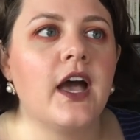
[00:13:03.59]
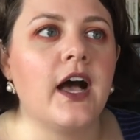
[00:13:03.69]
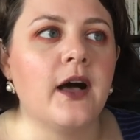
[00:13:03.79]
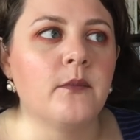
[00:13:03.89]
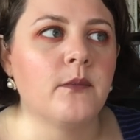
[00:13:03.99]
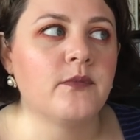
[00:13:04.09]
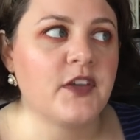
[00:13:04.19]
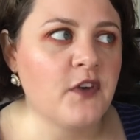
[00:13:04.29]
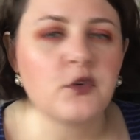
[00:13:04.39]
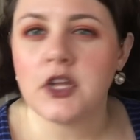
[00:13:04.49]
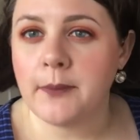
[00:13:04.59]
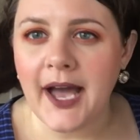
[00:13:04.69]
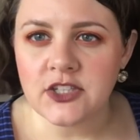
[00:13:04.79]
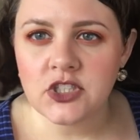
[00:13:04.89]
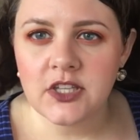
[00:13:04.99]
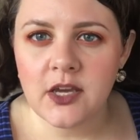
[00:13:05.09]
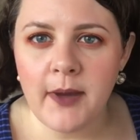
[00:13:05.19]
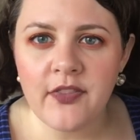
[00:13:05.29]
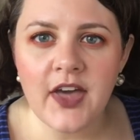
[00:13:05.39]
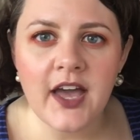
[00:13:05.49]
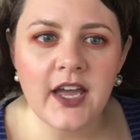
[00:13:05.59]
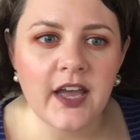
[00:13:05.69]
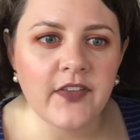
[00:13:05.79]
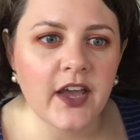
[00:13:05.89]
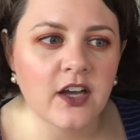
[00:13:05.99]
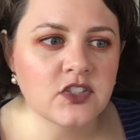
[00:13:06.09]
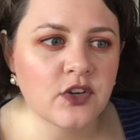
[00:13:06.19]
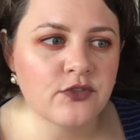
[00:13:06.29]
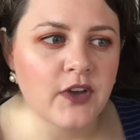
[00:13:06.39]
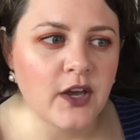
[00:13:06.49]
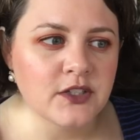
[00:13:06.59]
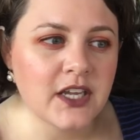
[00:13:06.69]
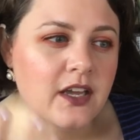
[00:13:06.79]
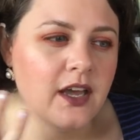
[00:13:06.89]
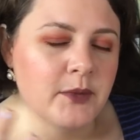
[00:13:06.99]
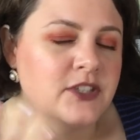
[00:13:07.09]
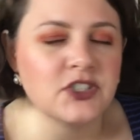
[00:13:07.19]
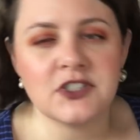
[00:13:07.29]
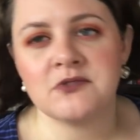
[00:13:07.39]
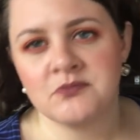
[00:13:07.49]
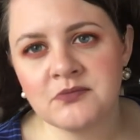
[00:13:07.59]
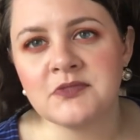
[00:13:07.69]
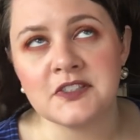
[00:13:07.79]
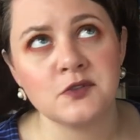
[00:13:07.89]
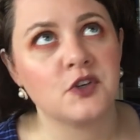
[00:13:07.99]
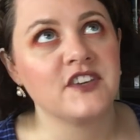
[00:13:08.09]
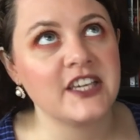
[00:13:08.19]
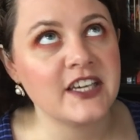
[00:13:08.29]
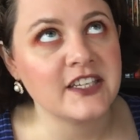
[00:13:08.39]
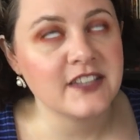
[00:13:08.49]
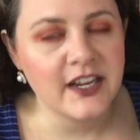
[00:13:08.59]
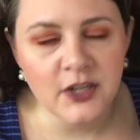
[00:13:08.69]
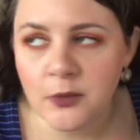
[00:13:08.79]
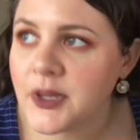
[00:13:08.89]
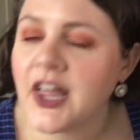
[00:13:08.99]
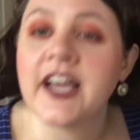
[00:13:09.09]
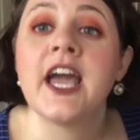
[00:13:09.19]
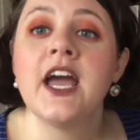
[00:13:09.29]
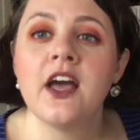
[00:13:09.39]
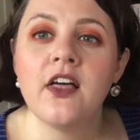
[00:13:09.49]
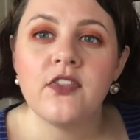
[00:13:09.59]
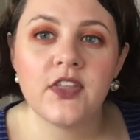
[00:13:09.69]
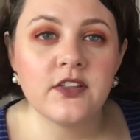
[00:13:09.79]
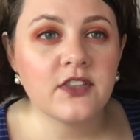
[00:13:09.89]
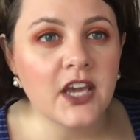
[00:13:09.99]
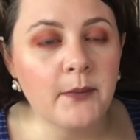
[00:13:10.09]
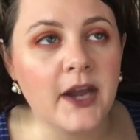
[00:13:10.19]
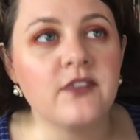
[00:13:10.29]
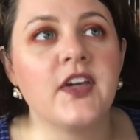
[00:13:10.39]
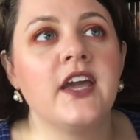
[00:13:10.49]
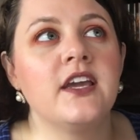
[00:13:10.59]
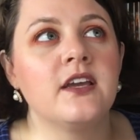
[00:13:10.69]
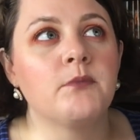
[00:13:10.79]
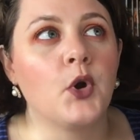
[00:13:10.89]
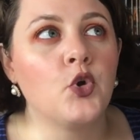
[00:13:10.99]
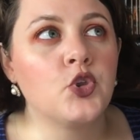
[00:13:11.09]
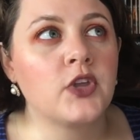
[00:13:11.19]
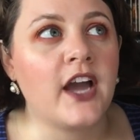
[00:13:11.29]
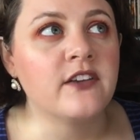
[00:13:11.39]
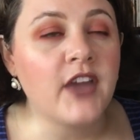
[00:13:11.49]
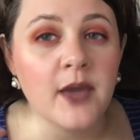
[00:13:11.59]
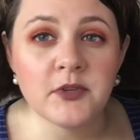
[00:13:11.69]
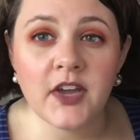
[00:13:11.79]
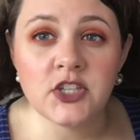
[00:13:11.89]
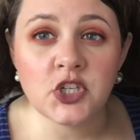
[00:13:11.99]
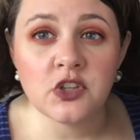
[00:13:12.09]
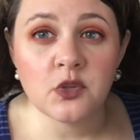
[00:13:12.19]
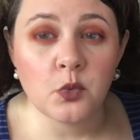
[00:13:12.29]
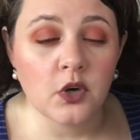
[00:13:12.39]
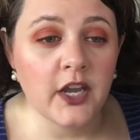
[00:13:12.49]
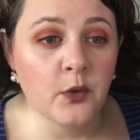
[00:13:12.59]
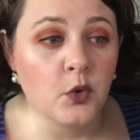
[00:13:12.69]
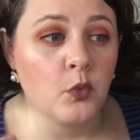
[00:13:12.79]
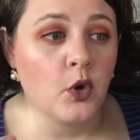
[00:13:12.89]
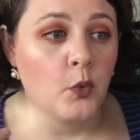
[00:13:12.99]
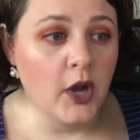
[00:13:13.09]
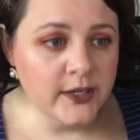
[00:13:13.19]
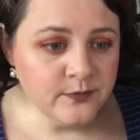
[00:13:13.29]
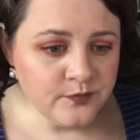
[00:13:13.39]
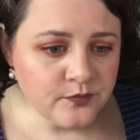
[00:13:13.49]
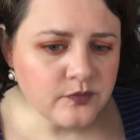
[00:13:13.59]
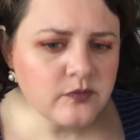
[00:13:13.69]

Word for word: Um, they felt really passionately about that, and they also felt, I mean, just this is sort of a geeky side note, but like th think about it. They both kind of came of age in the wor- in World War One.